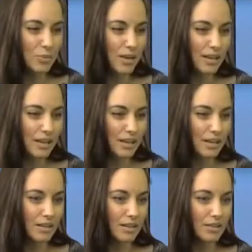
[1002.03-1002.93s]

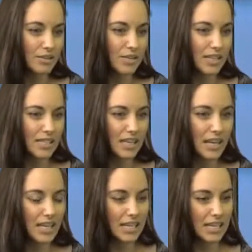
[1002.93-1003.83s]
where you get to
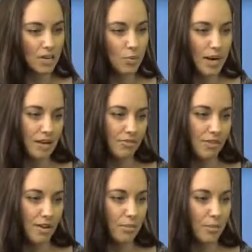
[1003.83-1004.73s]
kind of get away
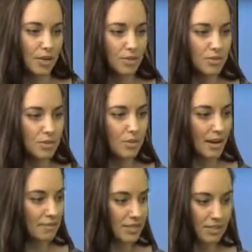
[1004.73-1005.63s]
from what you do
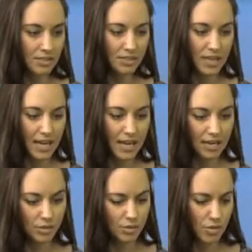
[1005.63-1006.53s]
every single
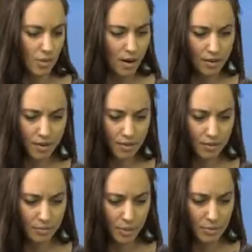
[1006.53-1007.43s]
day and who you are in all
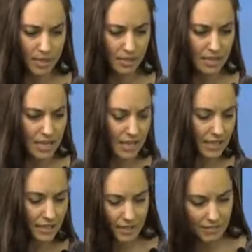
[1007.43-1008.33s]
those moments
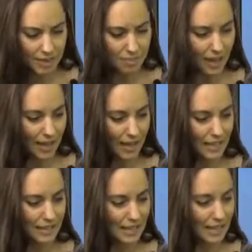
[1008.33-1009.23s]
and leave that
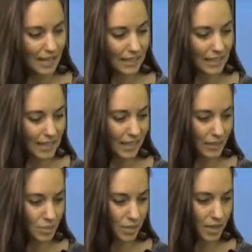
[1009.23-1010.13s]
behind and
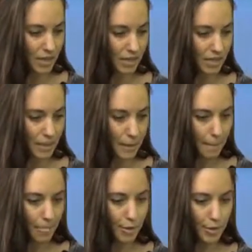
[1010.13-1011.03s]
connect with
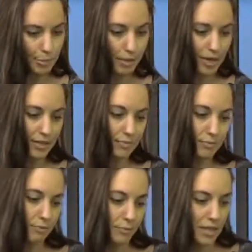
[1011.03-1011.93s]
your body's
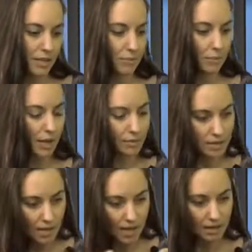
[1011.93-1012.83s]
movement
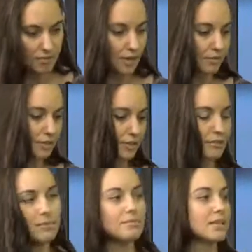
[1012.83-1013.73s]
outside of all of your
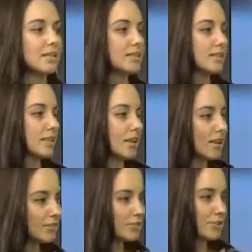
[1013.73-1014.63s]
commitments and
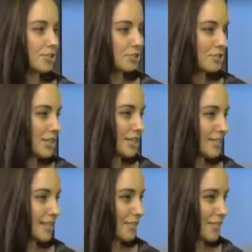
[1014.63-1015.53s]
all of your to-do
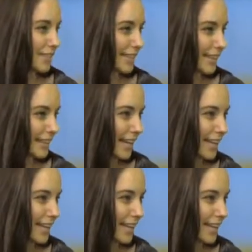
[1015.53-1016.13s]
lists and everything like that.